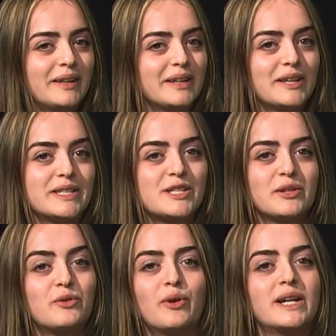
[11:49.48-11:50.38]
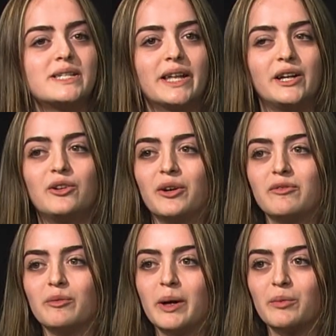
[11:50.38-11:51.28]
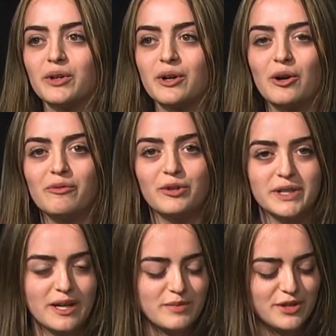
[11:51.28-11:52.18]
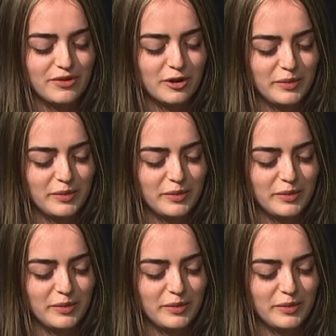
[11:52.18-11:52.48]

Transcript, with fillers: it's crazy that you don't even remember the hurtful times you've hurt